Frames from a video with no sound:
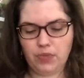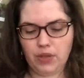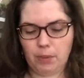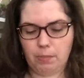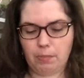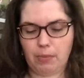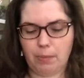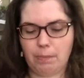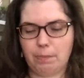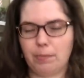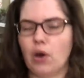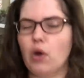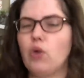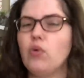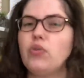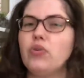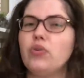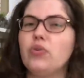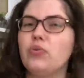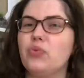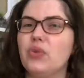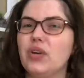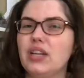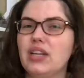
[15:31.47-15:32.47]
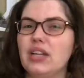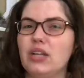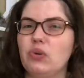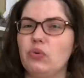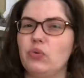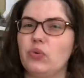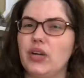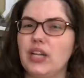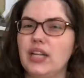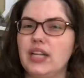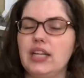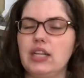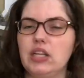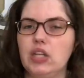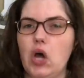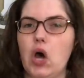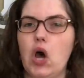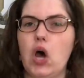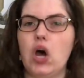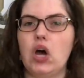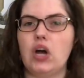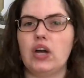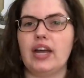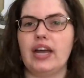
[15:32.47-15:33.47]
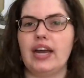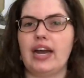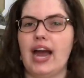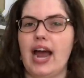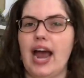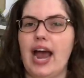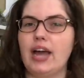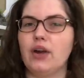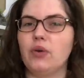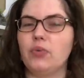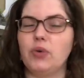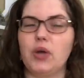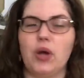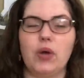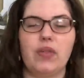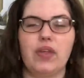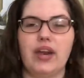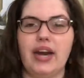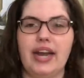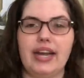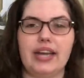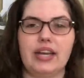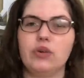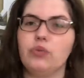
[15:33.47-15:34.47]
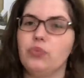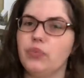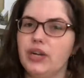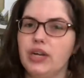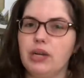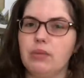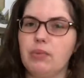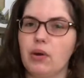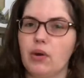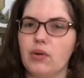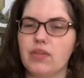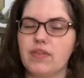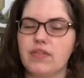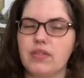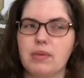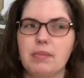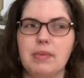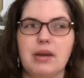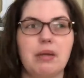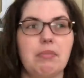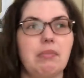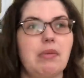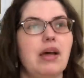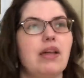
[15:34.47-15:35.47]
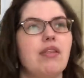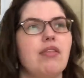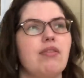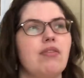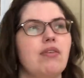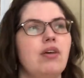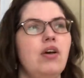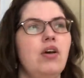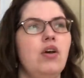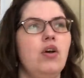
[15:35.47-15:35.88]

but both are really, really long, and I don't know that I can read both of them in a month,